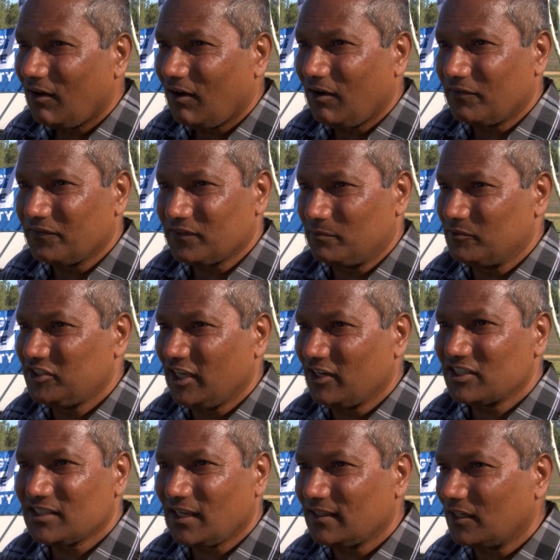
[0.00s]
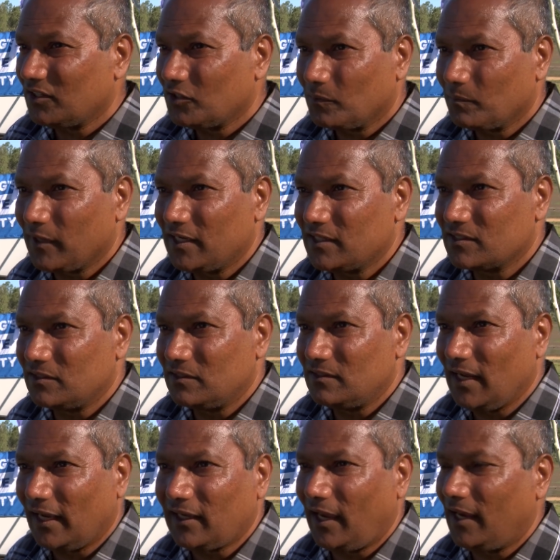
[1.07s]
of some genocide that took place
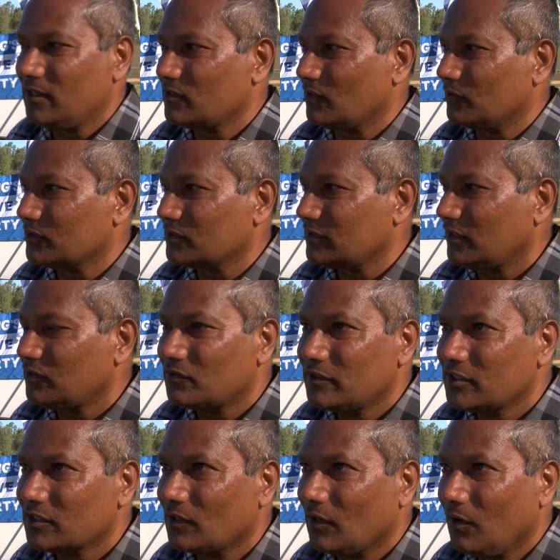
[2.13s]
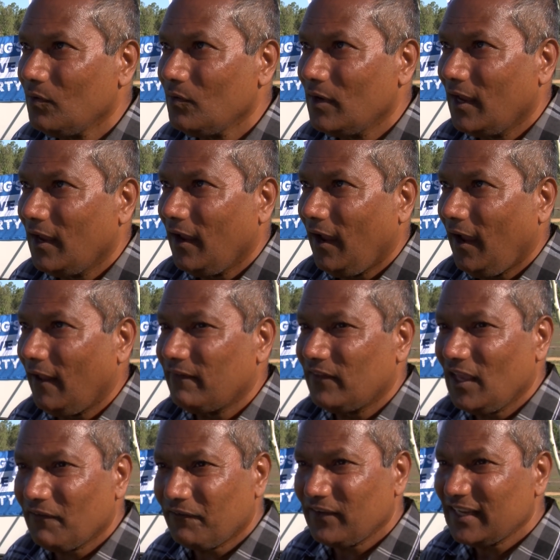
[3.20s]
decades or centuries ago, and
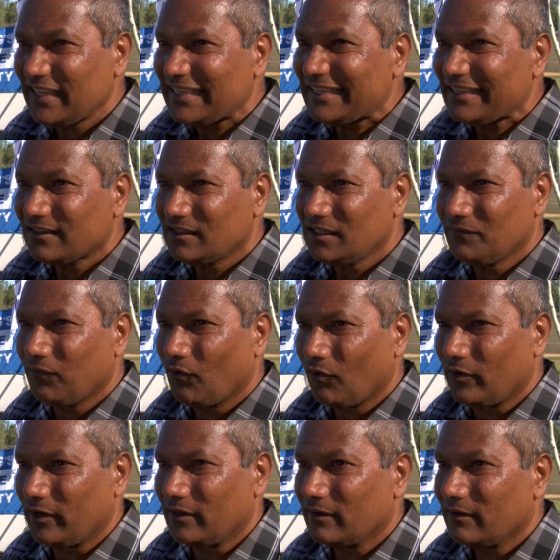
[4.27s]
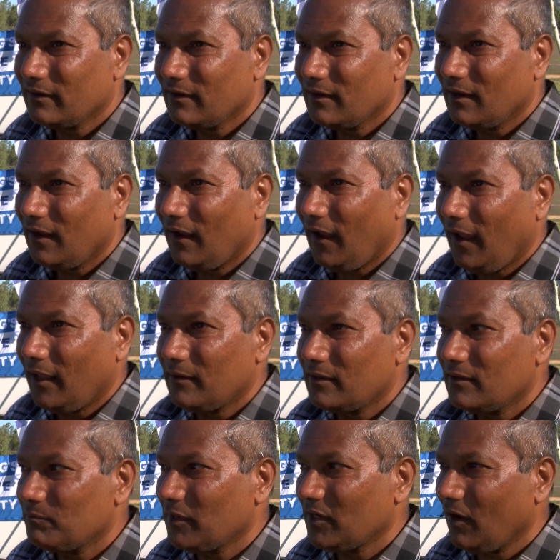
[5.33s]
they are feeling guilty for it.
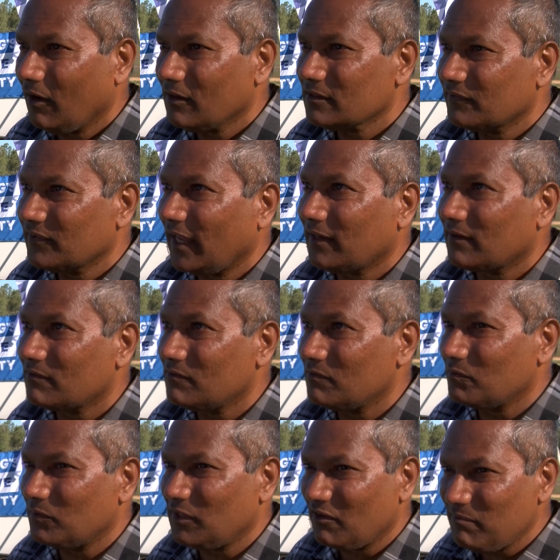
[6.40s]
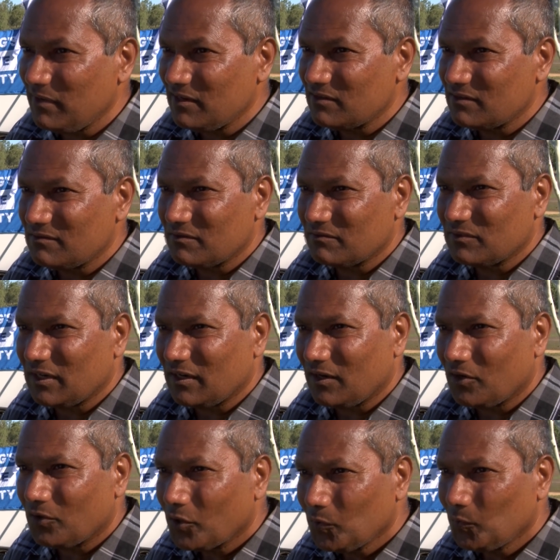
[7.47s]
And because of that, they've been
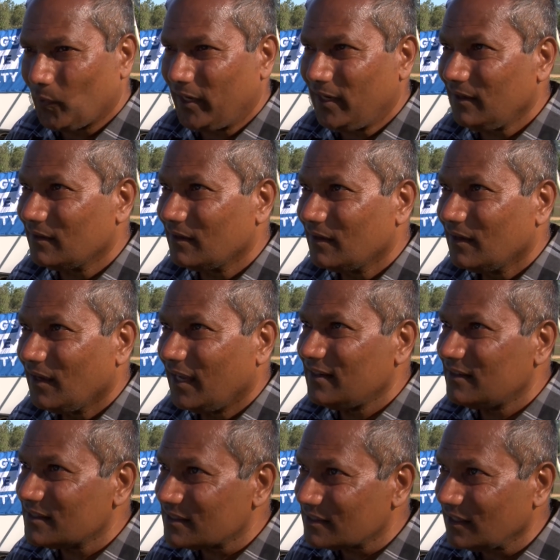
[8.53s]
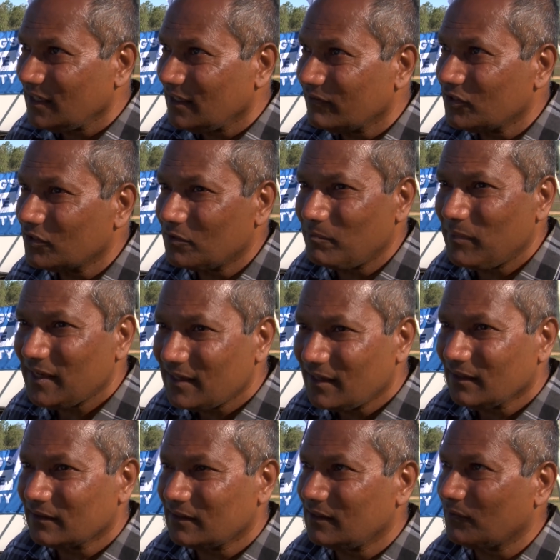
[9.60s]
hoodwinked and deceived to be
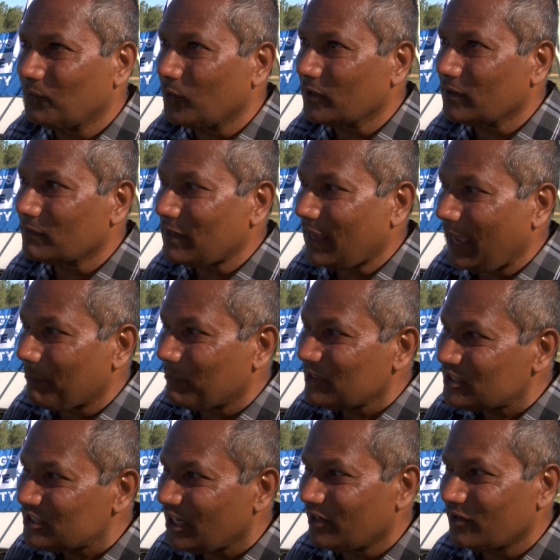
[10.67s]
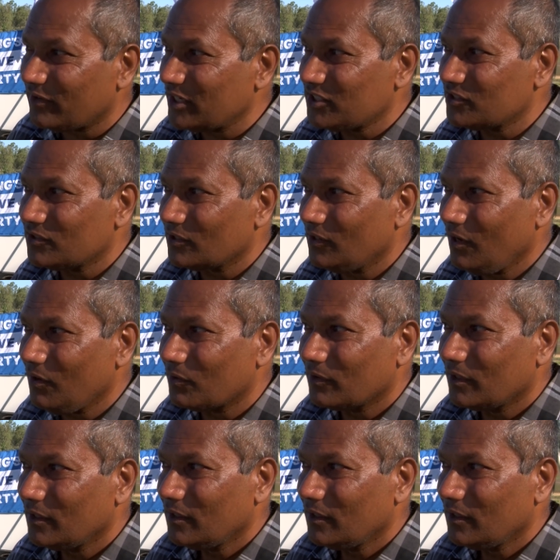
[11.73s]
guilty of what happened generations ago.